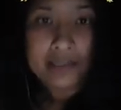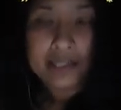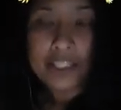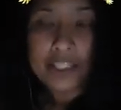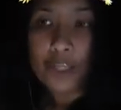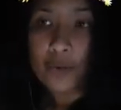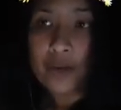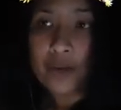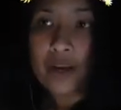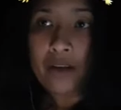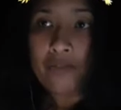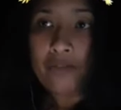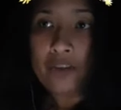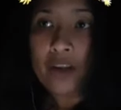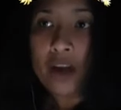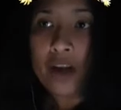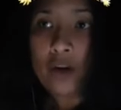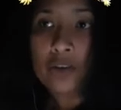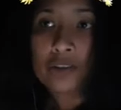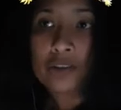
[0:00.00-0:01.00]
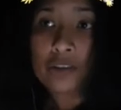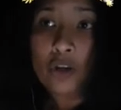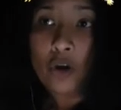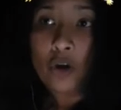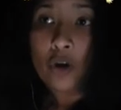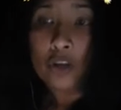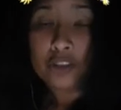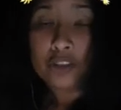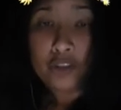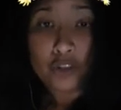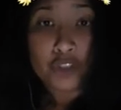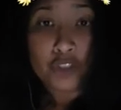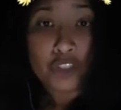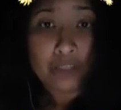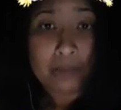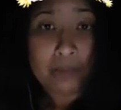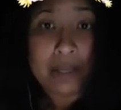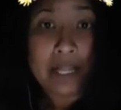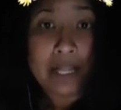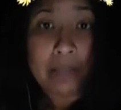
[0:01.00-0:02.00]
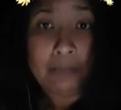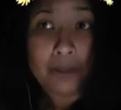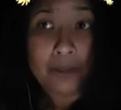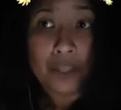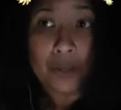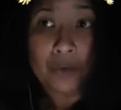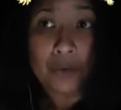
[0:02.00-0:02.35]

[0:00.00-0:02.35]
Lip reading: at your recovery house also should be helping you.